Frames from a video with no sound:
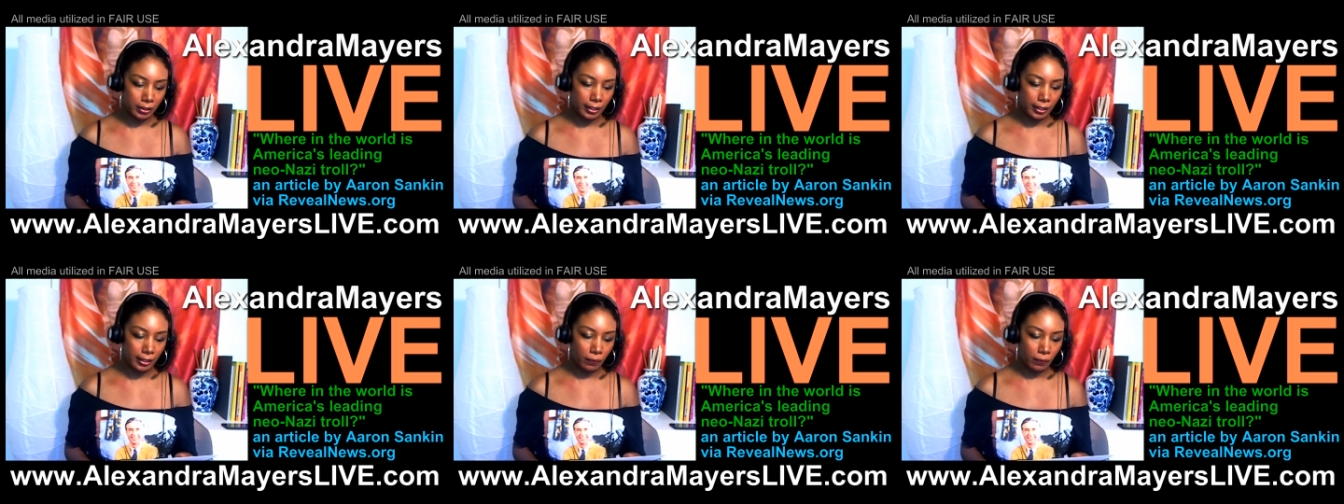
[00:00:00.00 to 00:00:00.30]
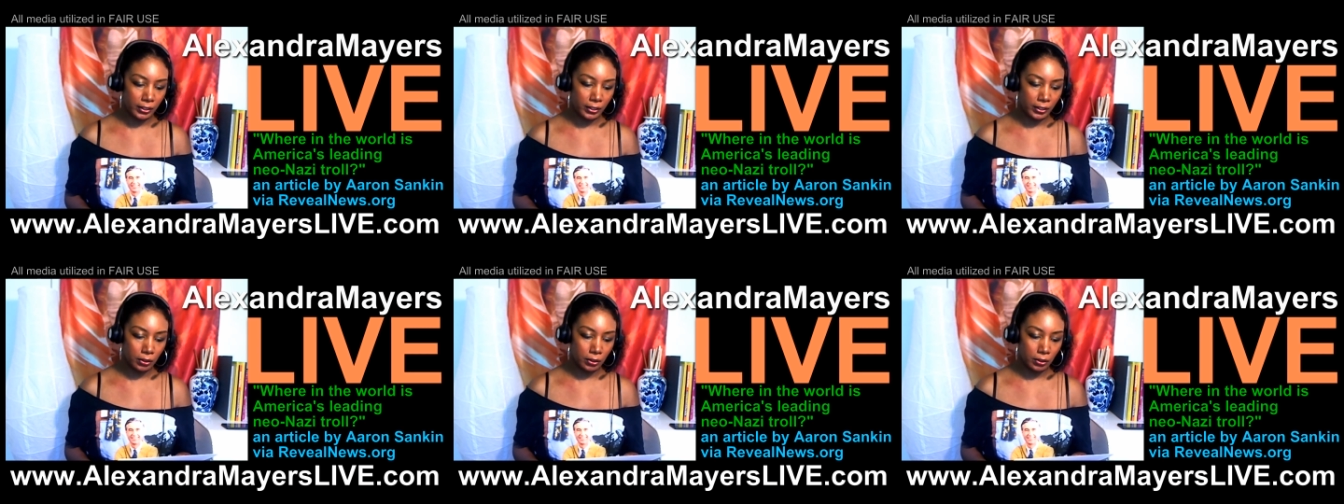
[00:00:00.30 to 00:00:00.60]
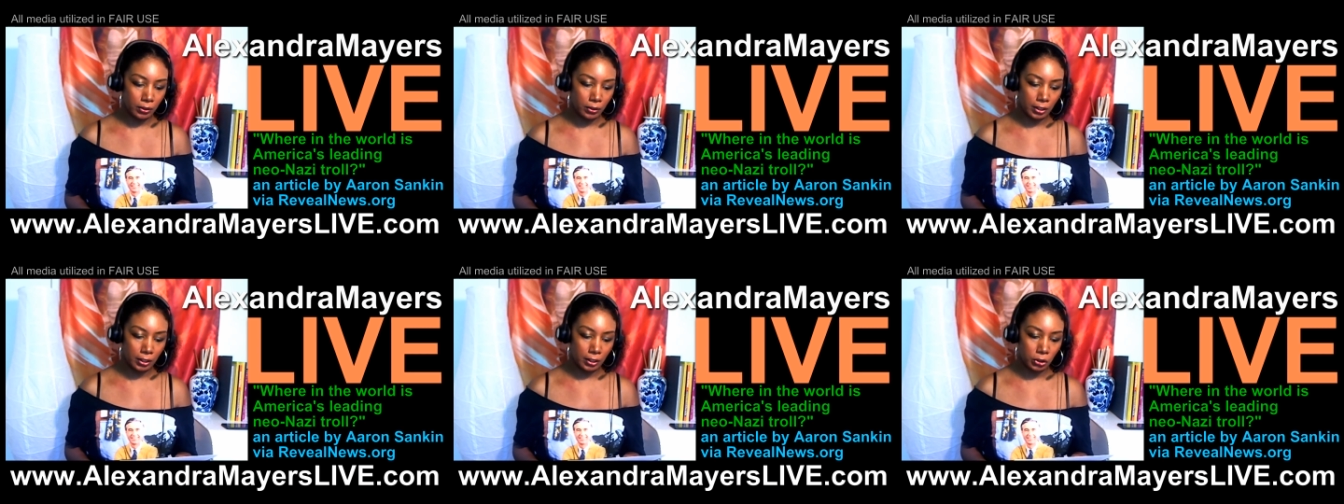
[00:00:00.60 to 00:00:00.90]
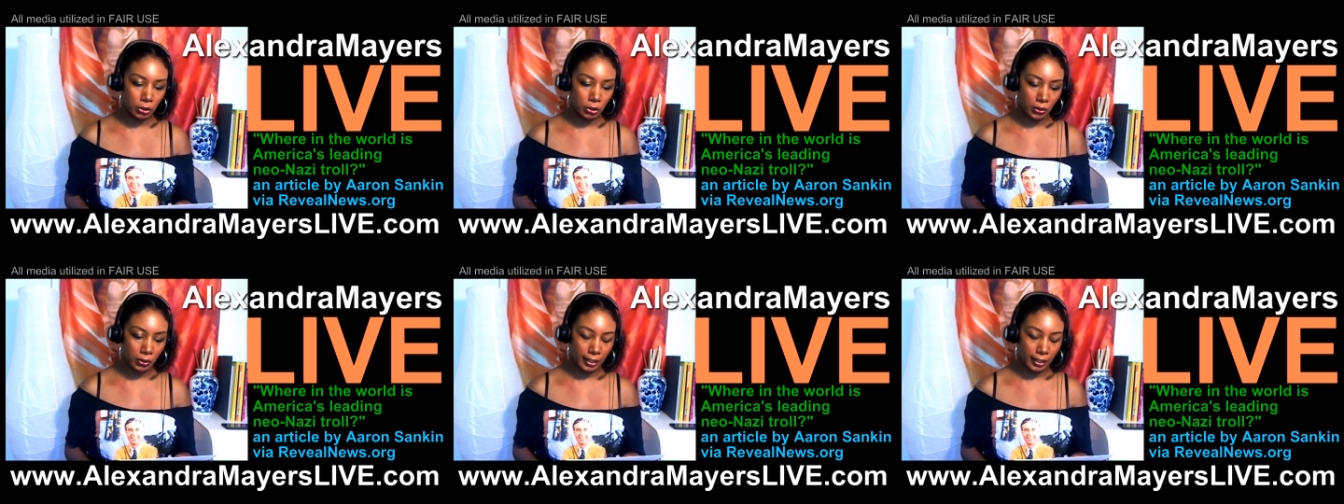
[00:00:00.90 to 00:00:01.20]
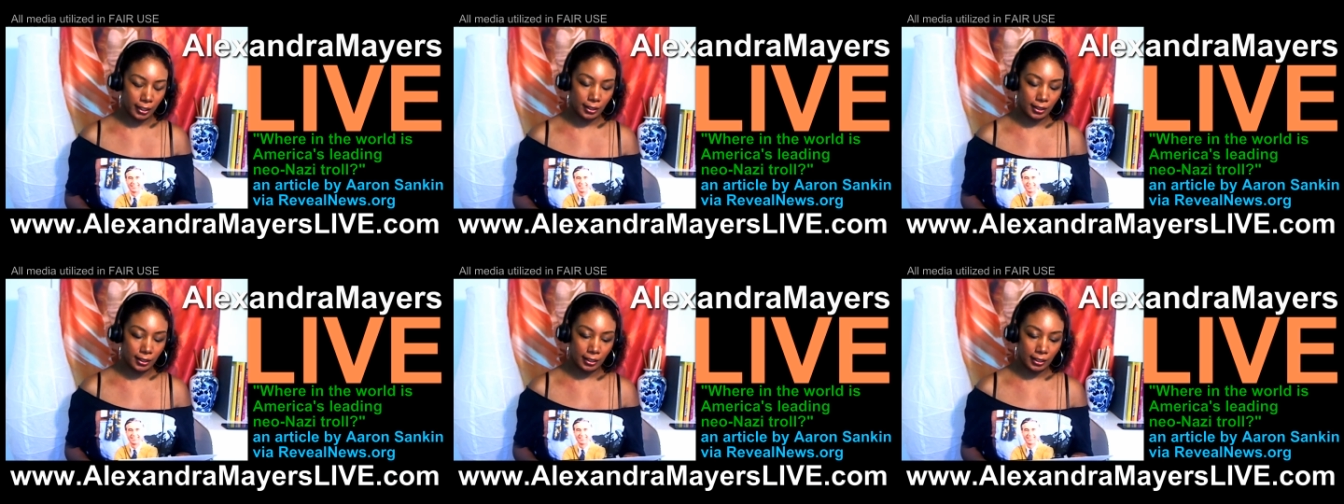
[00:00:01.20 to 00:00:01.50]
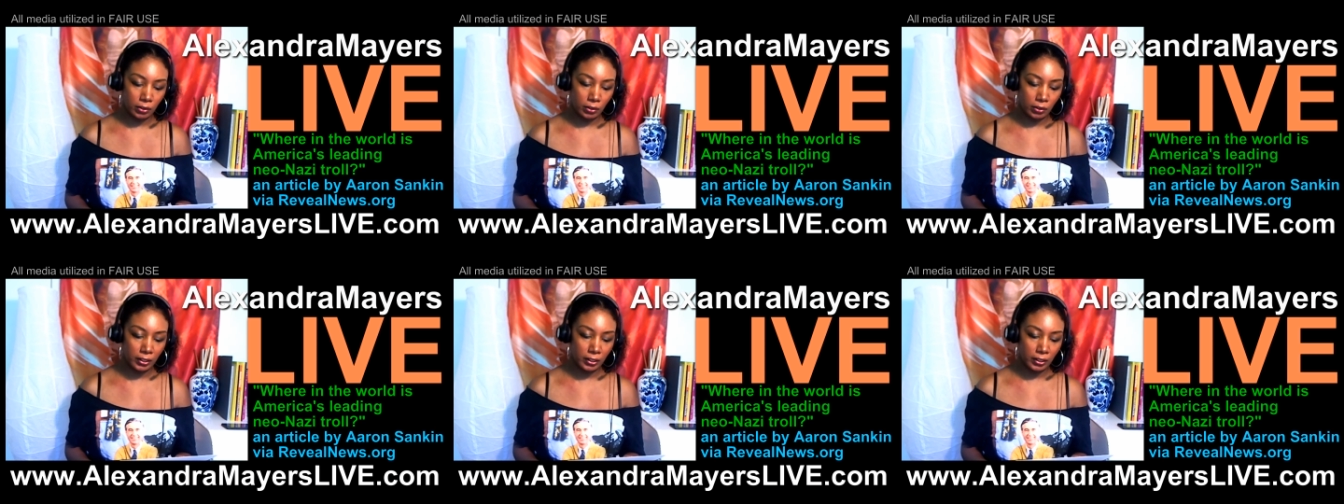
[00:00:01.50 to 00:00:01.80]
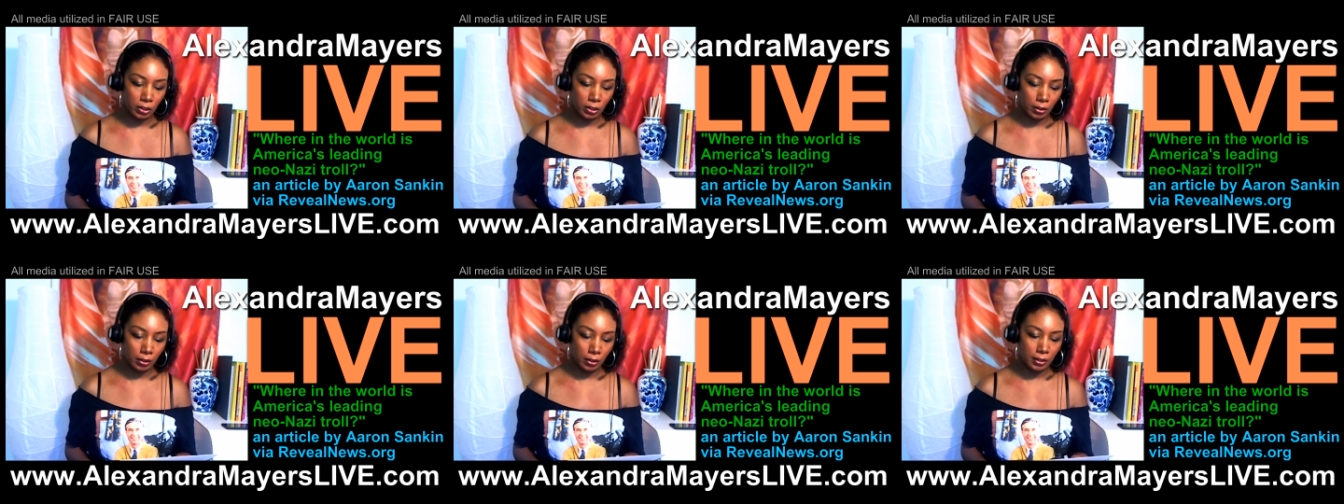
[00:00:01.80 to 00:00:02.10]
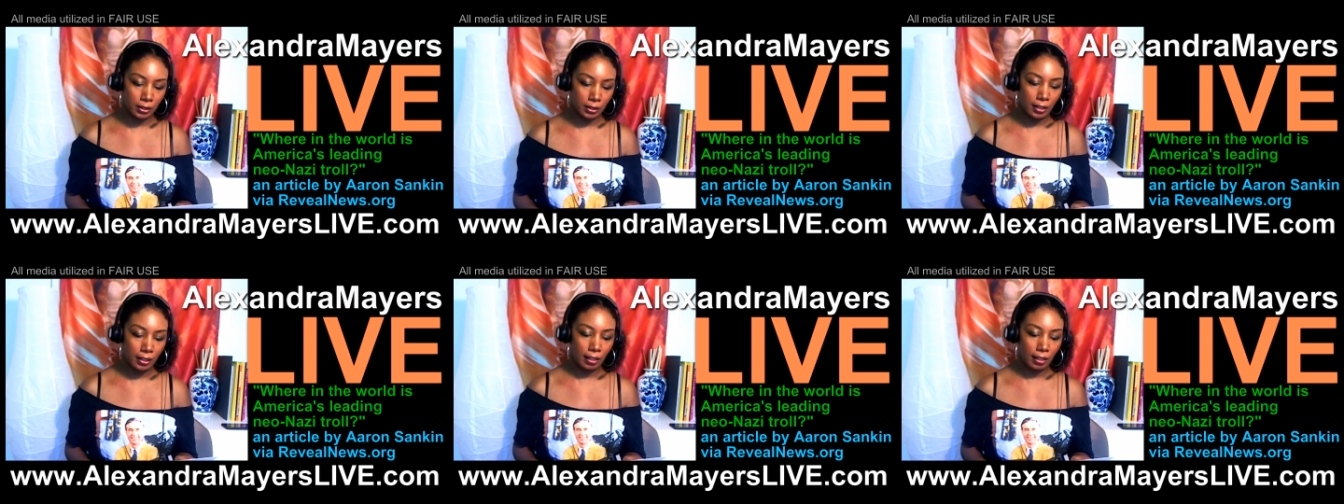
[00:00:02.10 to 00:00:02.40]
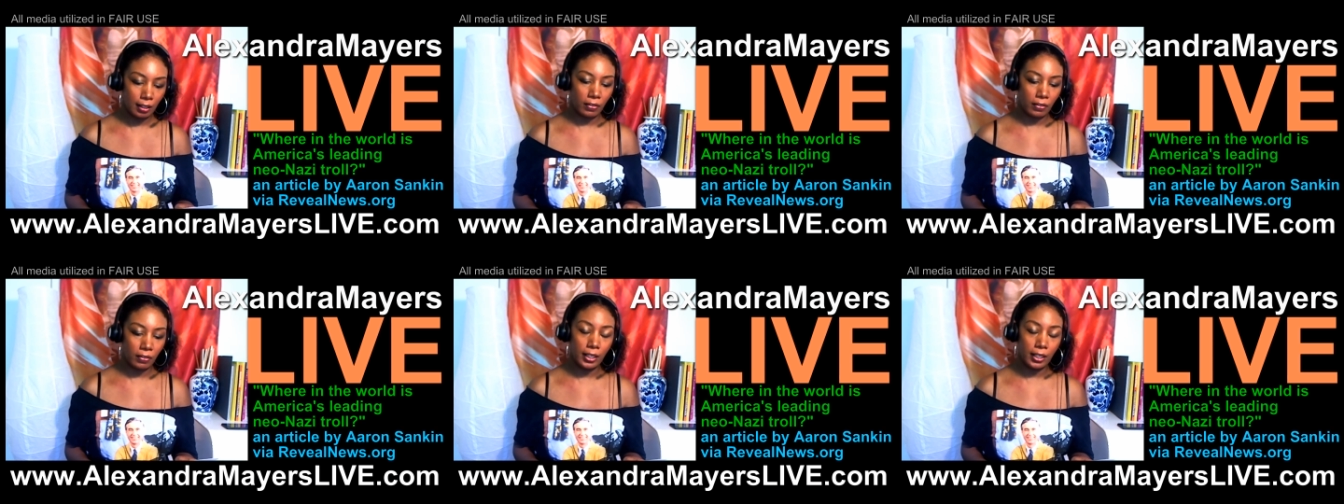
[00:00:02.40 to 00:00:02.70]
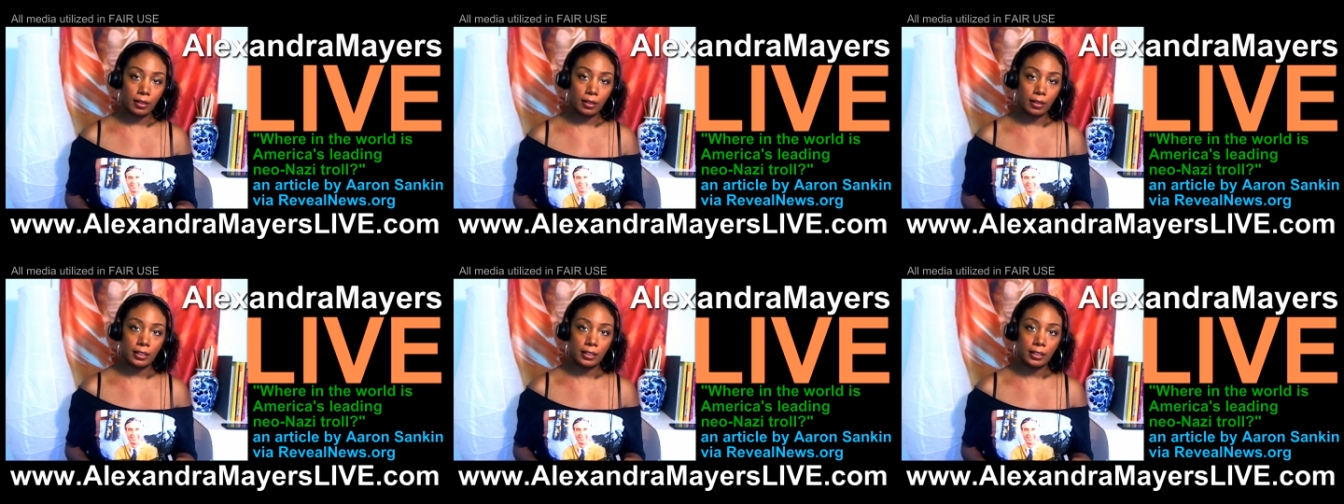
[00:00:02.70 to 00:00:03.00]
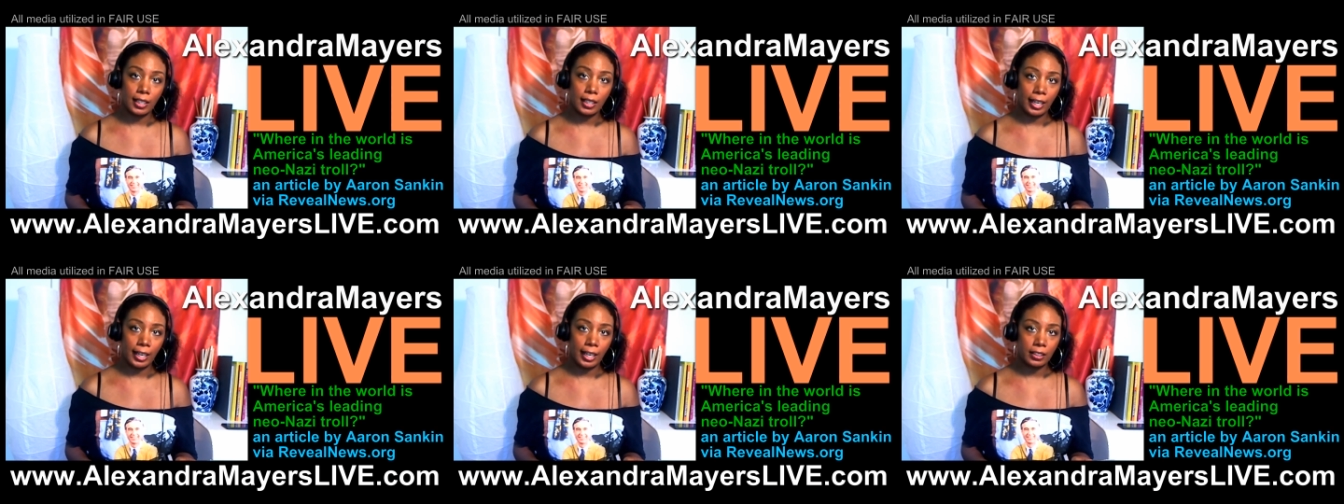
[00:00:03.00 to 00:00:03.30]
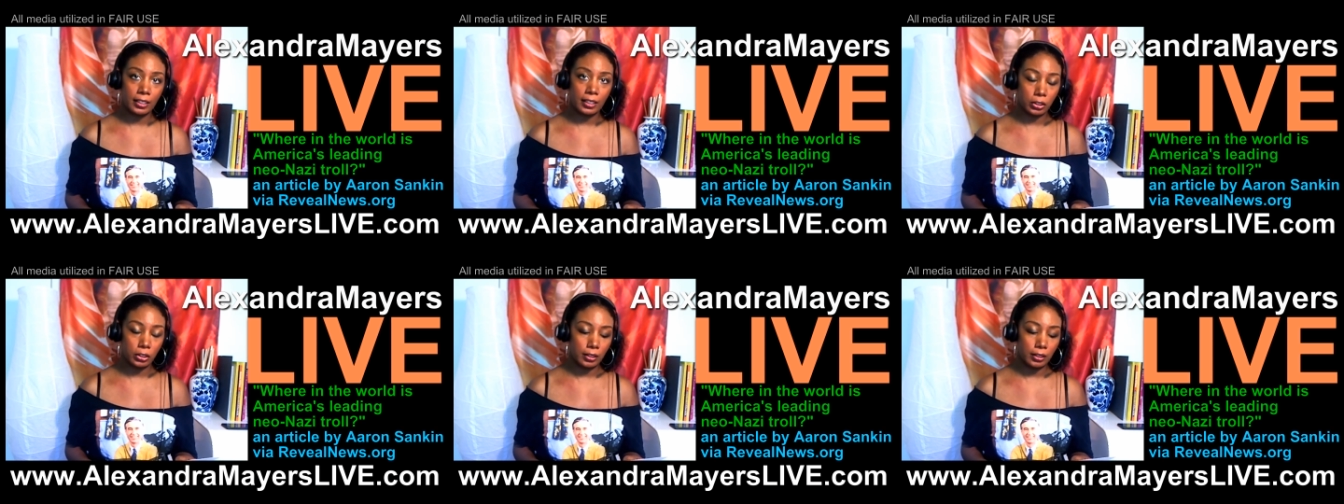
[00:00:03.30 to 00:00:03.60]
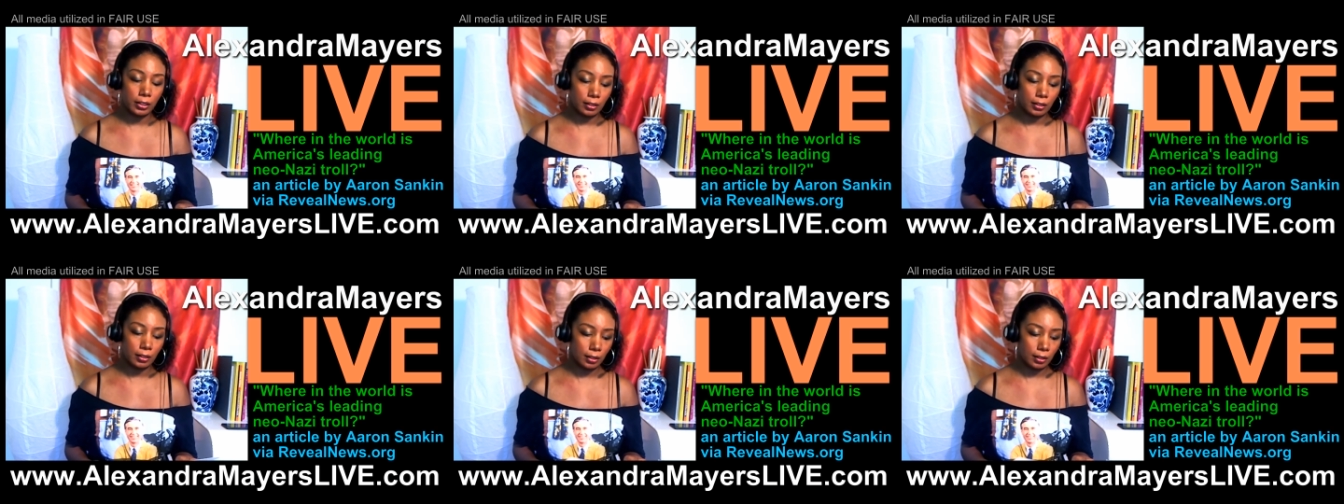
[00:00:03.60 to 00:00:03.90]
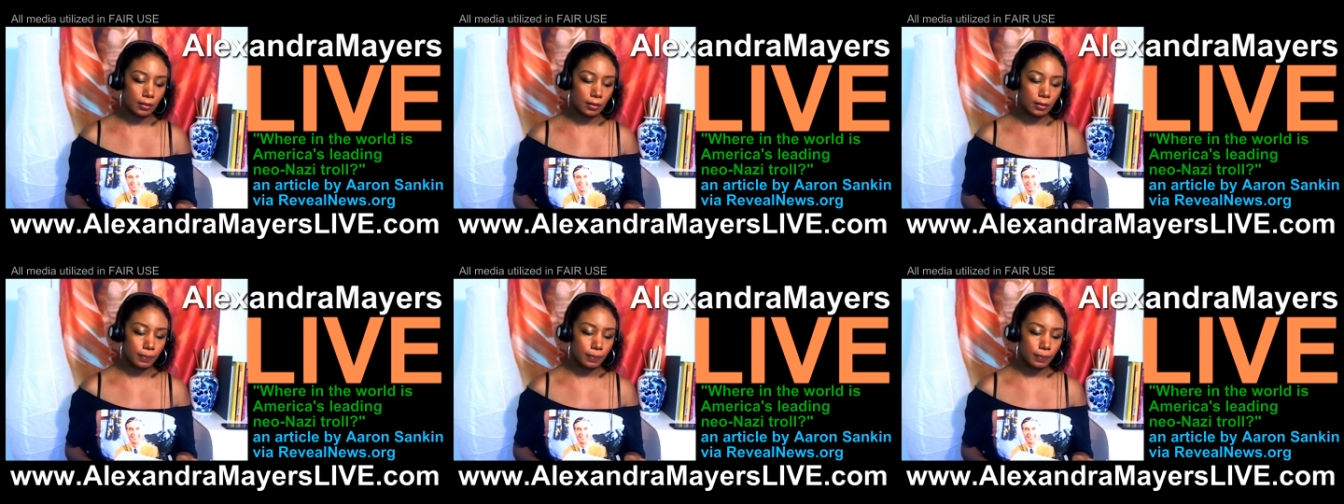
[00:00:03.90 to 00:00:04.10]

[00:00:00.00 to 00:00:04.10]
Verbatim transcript: and physical distress as a result of Anglin's actions.